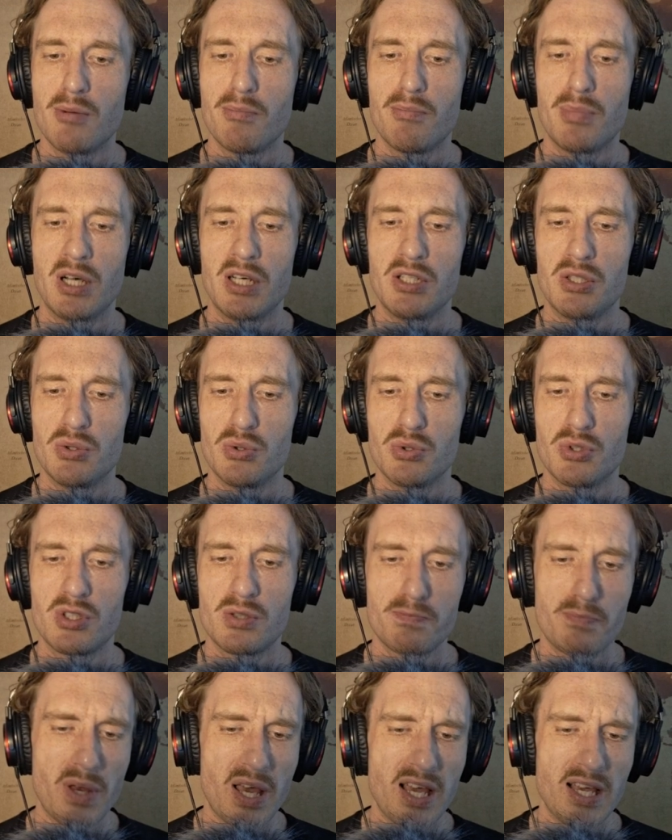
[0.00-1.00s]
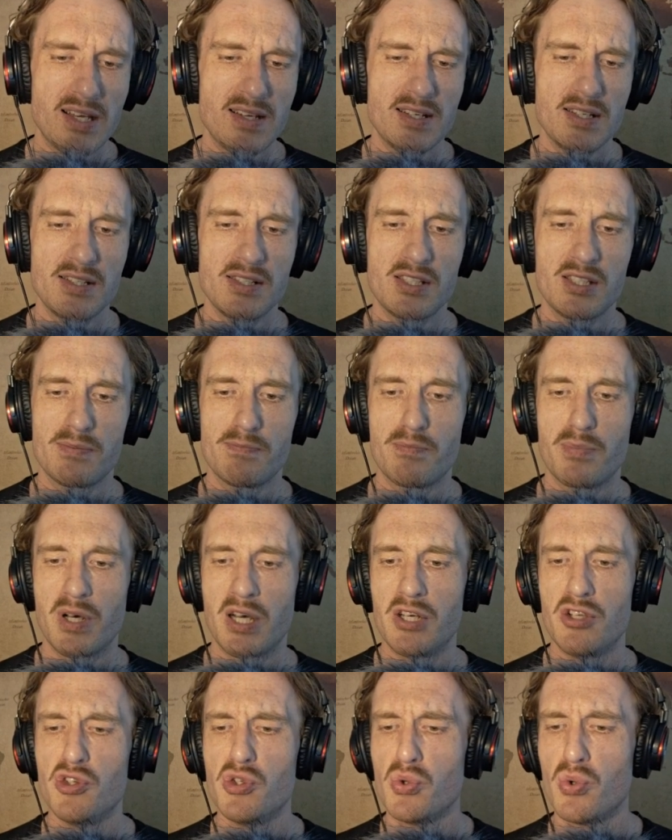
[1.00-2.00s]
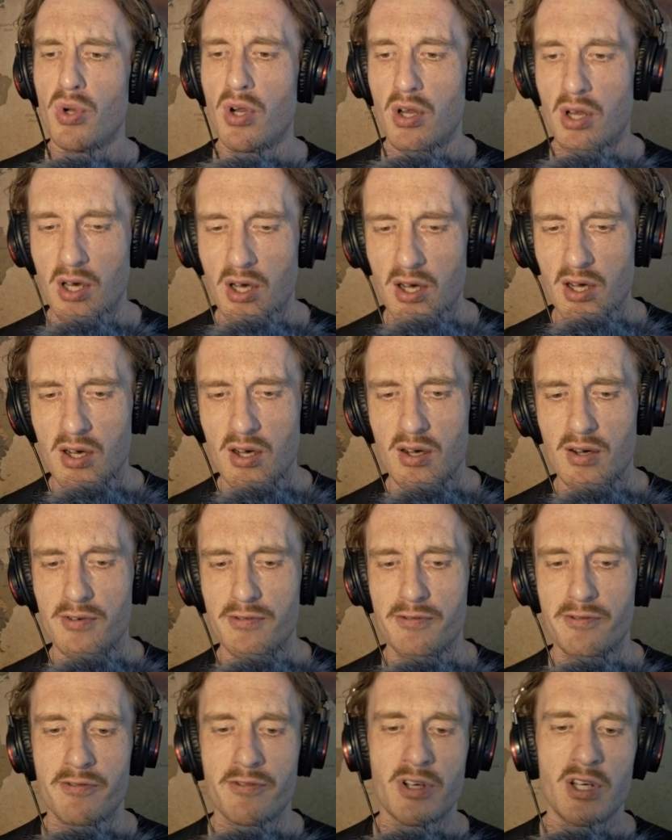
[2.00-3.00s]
Baidu Space, Baidu Love,